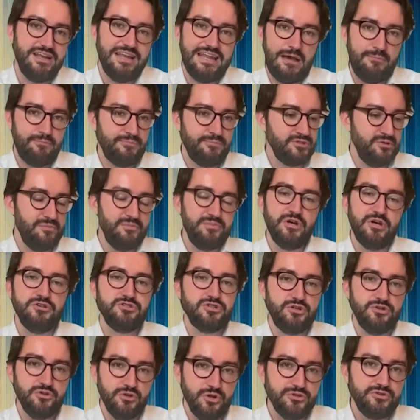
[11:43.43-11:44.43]
laptop. Those
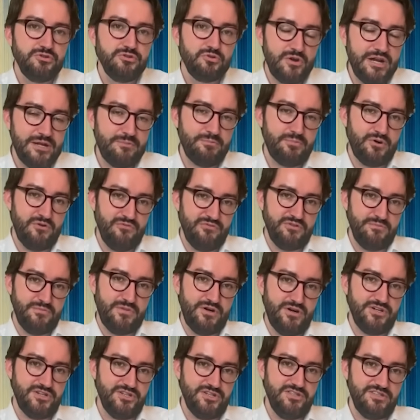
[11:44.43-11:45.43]
are not great profit
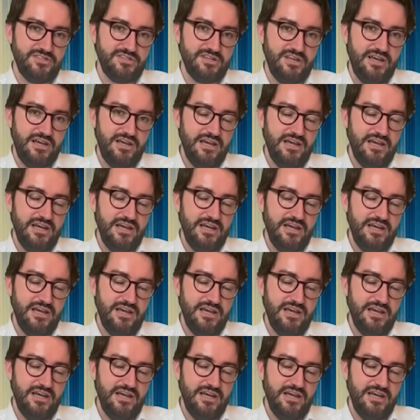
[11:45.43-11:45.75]
margins.